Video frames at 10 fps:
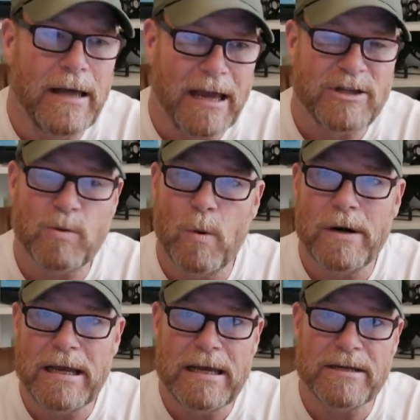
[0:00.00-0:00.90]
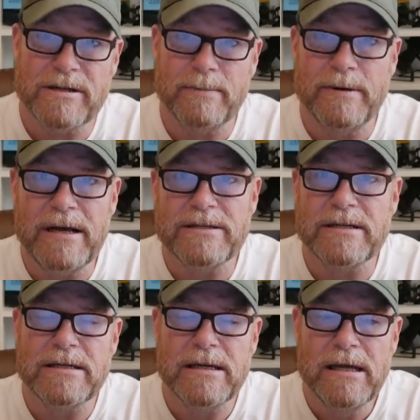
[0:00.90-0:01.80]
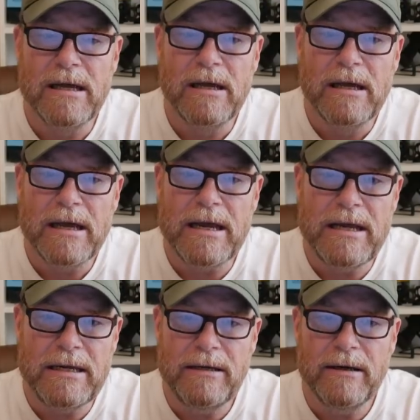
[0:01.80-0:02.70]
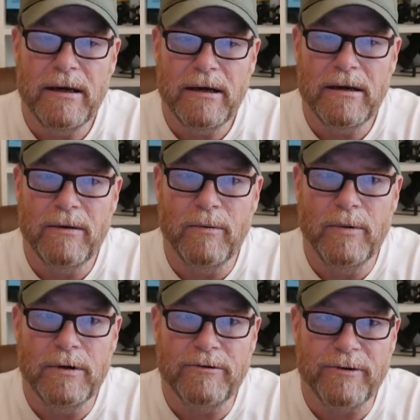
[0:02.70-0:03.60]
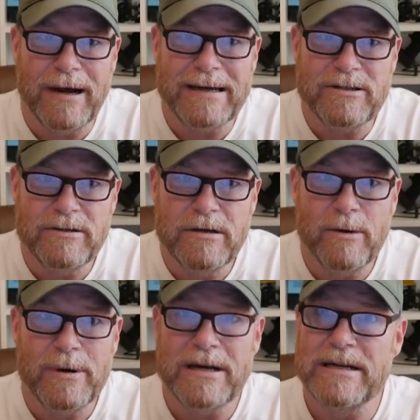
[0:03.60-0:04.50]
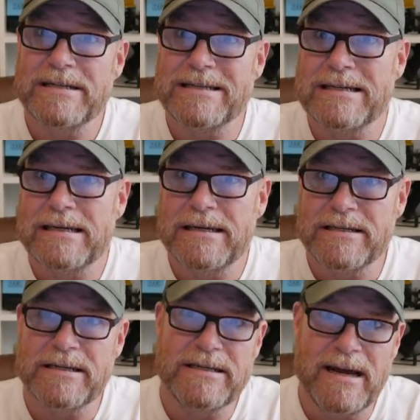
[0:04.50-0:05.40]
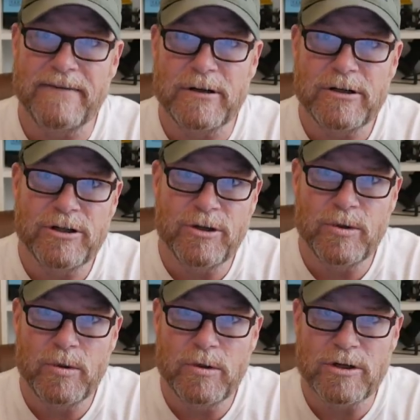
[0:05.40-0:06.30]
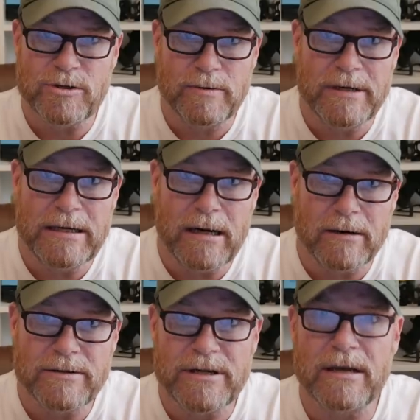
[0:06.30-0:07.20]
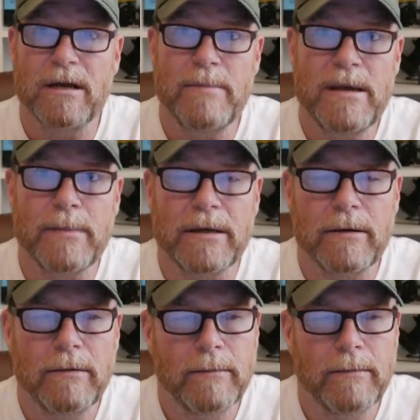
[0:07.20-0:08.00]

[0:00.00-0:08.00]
and sworn in as our president, he will try or is his endeavor to destroy our Second Amendment.